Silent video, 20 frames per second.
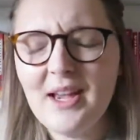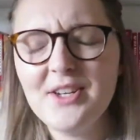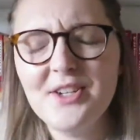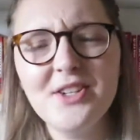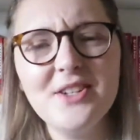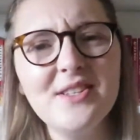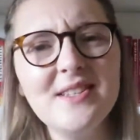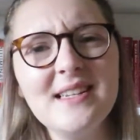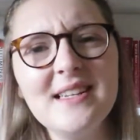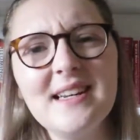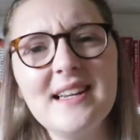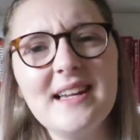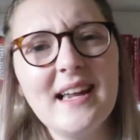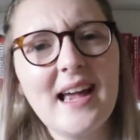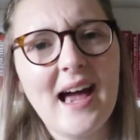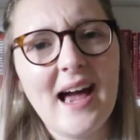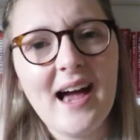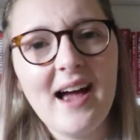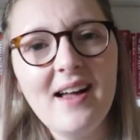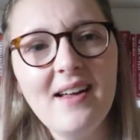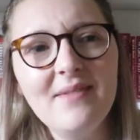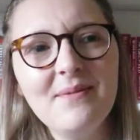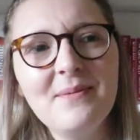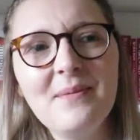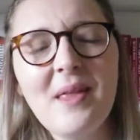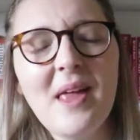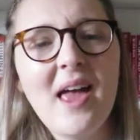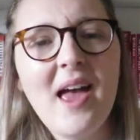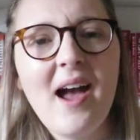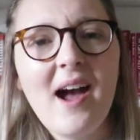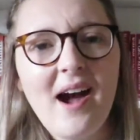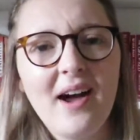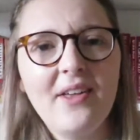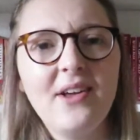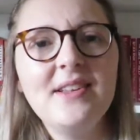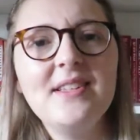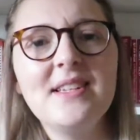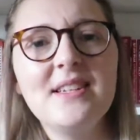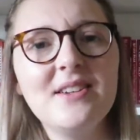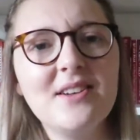just didn't care, and
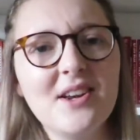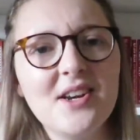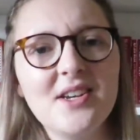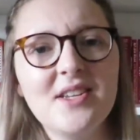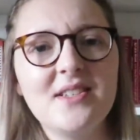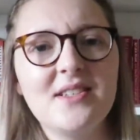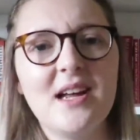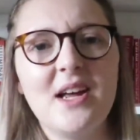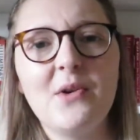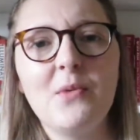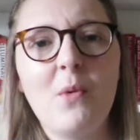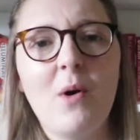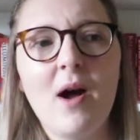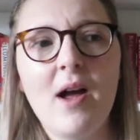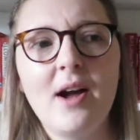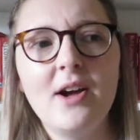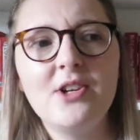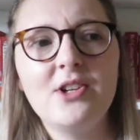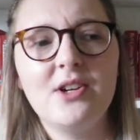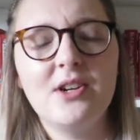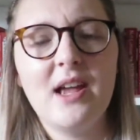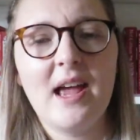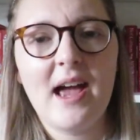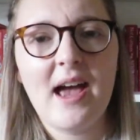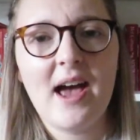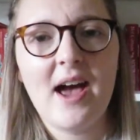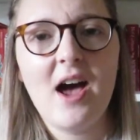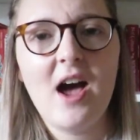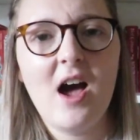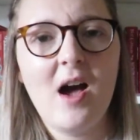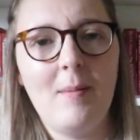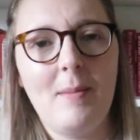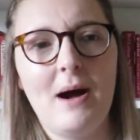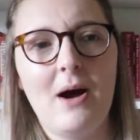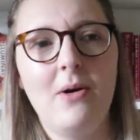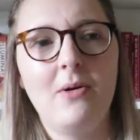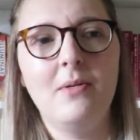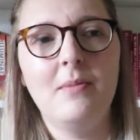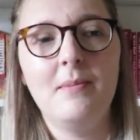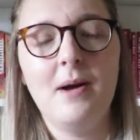I didn't understand why I should care
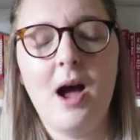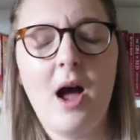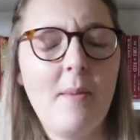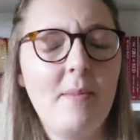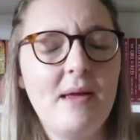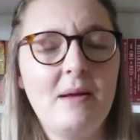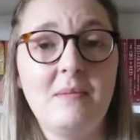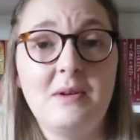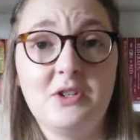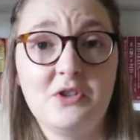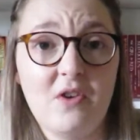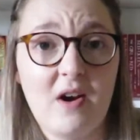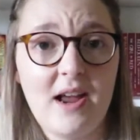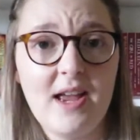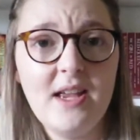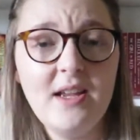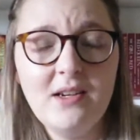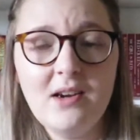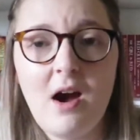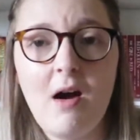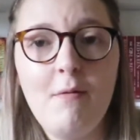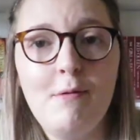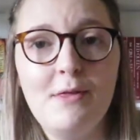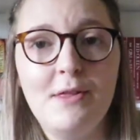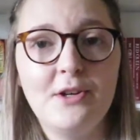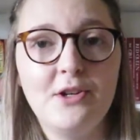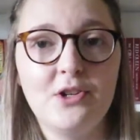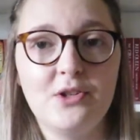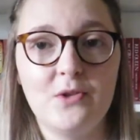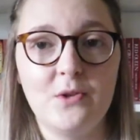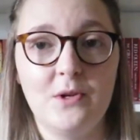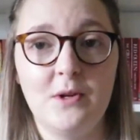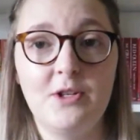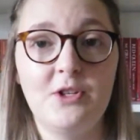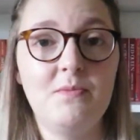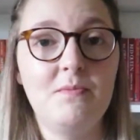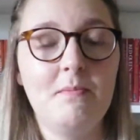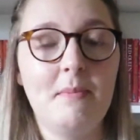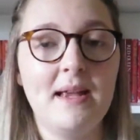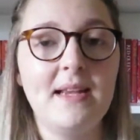about her being betrayed other than just on a
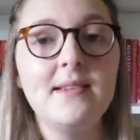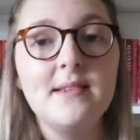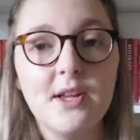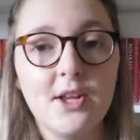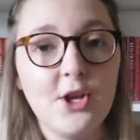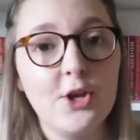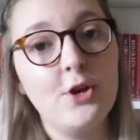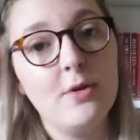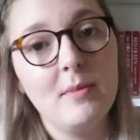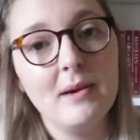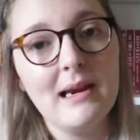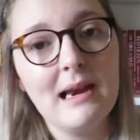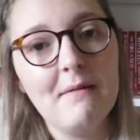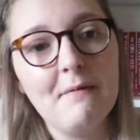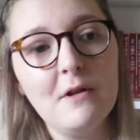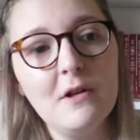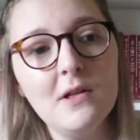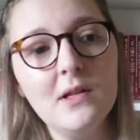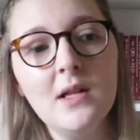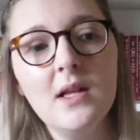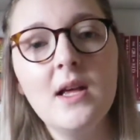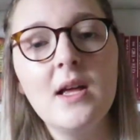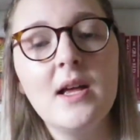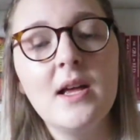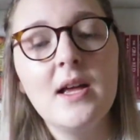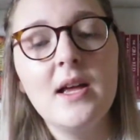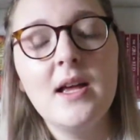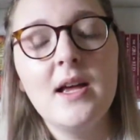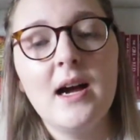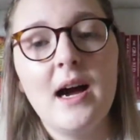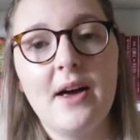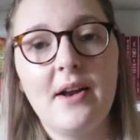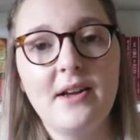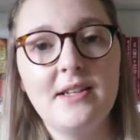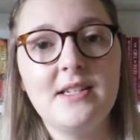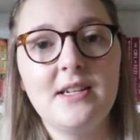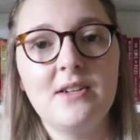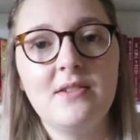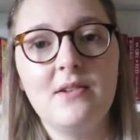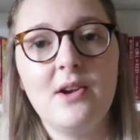basic human level, and
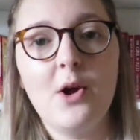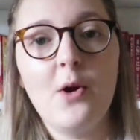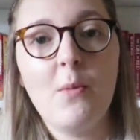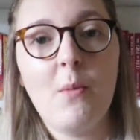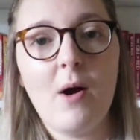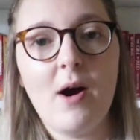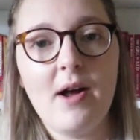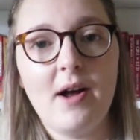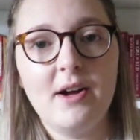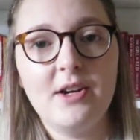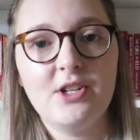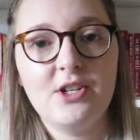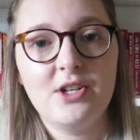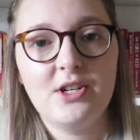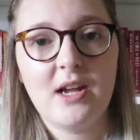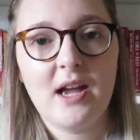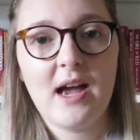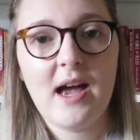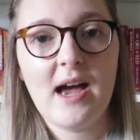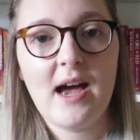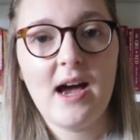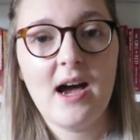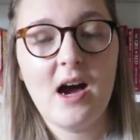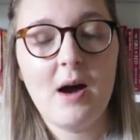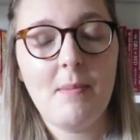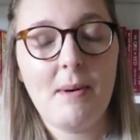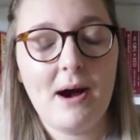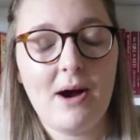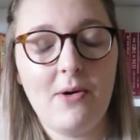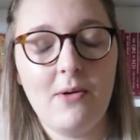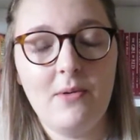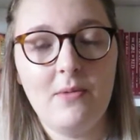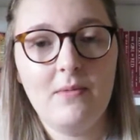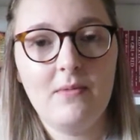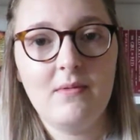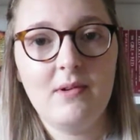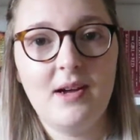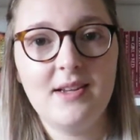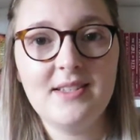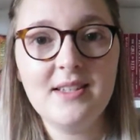I didn't know why I should care about
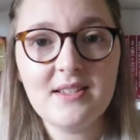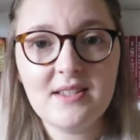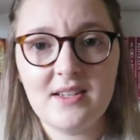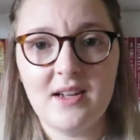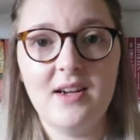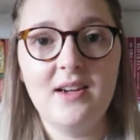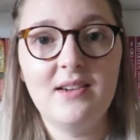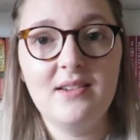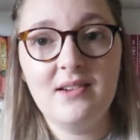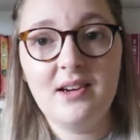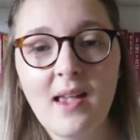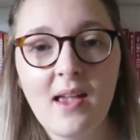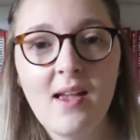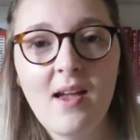her sister.